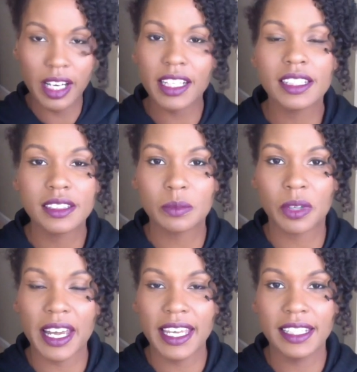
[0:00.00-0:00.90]
around in this
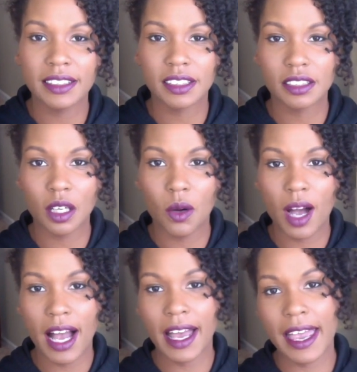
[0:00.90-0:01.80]
brain, and
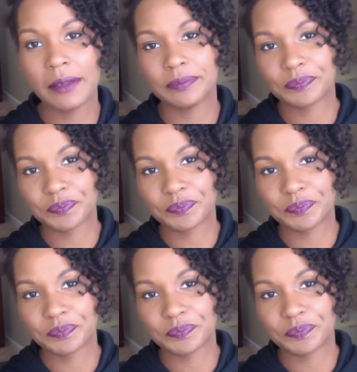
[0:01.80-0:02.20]
so I